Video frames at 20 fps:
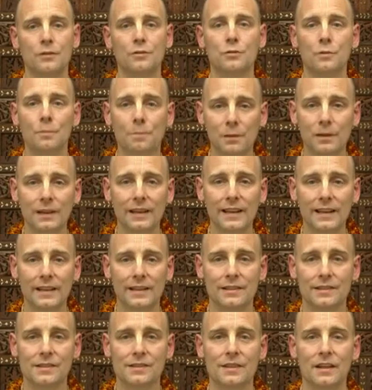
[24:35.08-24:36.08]
to
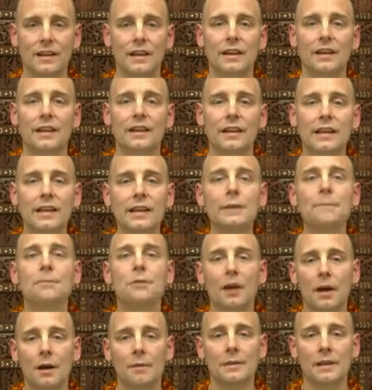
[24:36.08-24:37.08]
please keep
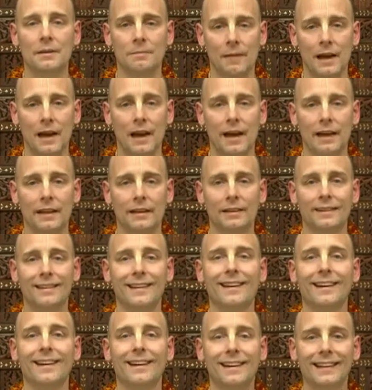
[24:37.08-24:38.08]
coming back
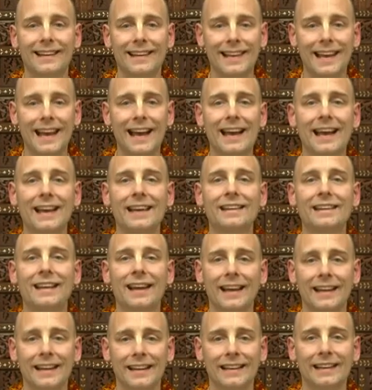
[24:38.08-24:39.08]
again
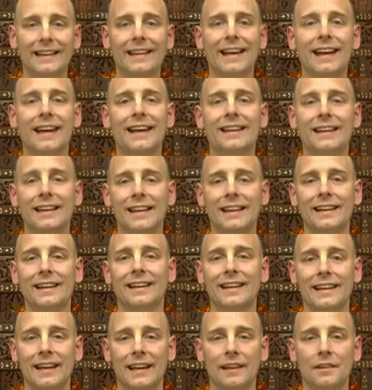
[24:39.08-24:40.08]
and again and
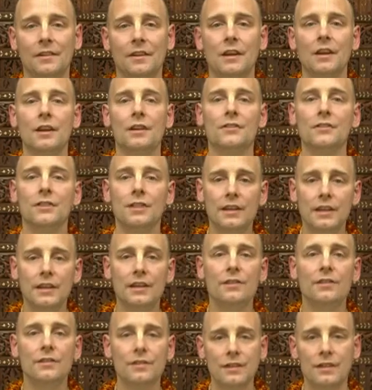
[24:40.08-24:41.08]
again to
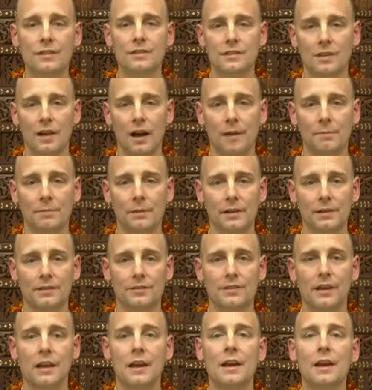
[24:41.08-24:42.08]
hear these
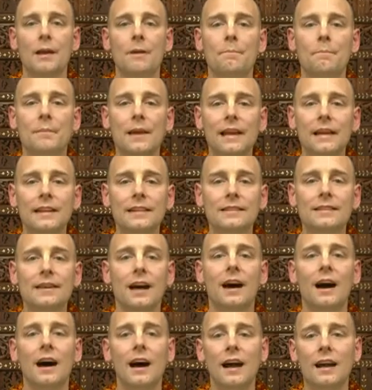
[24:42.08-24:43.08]
topics. Make
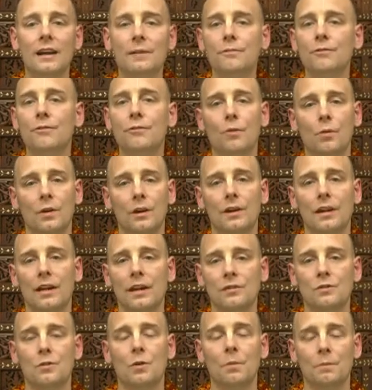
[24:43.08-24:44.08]
time for it
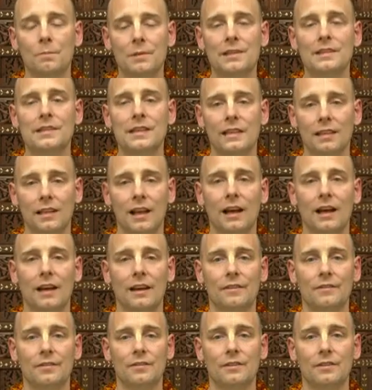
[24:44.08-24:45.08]
in your busy
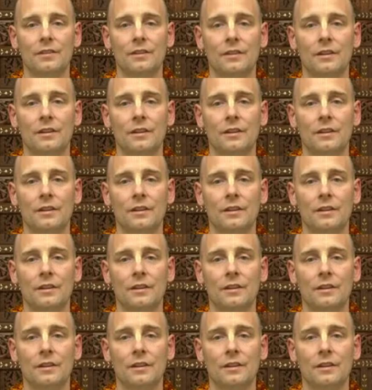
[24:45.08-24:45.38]
lives.